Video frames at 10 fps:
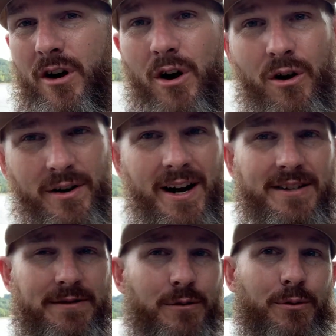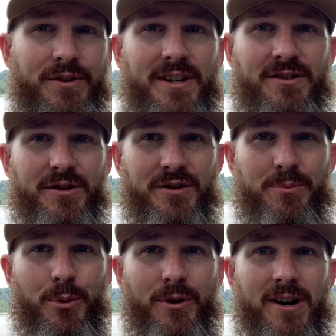all kinds of cool things to
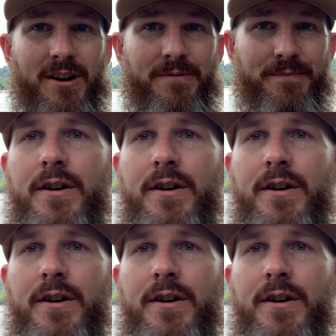explore here.